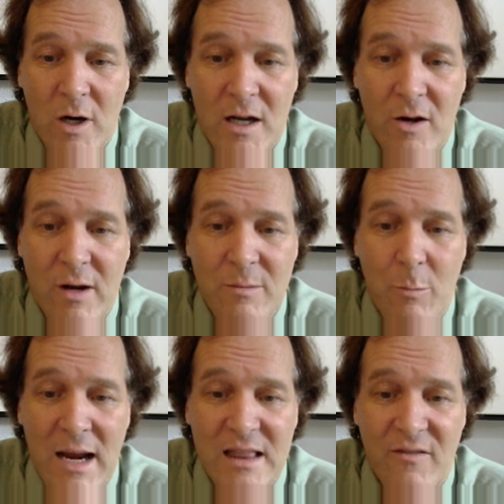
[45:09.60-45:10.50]
We're going to go ahead
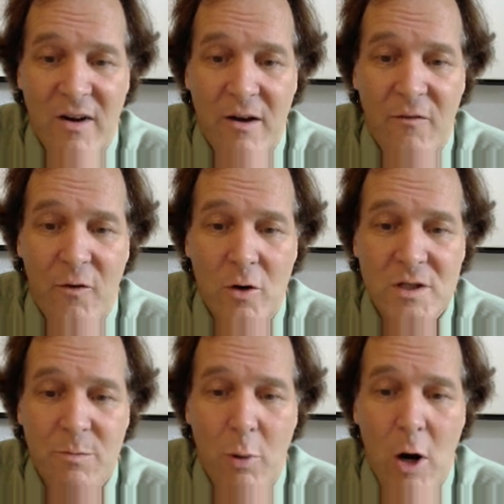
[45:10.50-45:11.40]
and pick the very
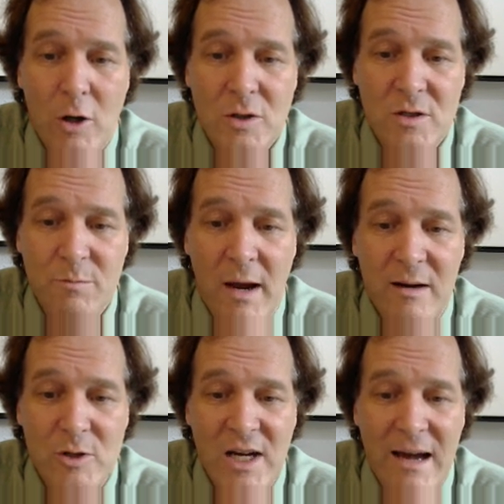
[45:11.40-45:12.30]
first partial
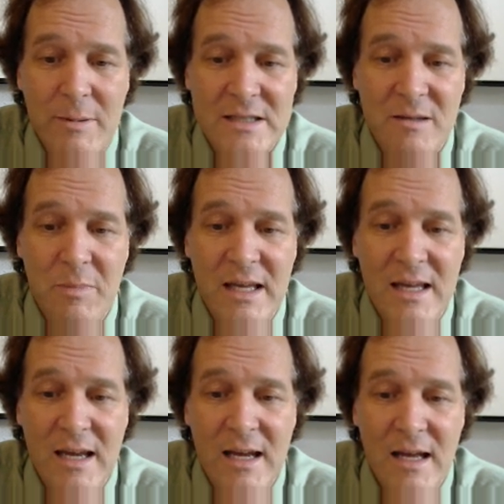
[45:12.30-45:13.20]
span, which happens to
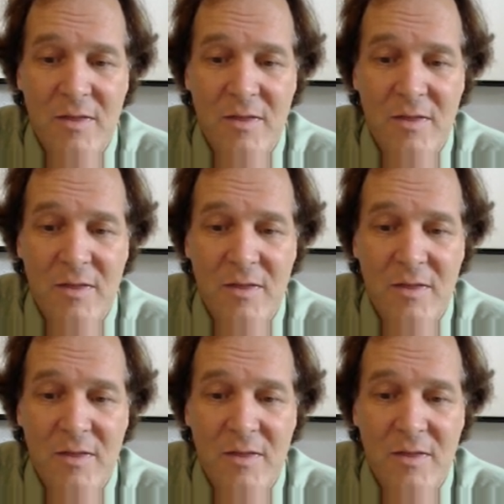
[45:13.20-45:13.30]
be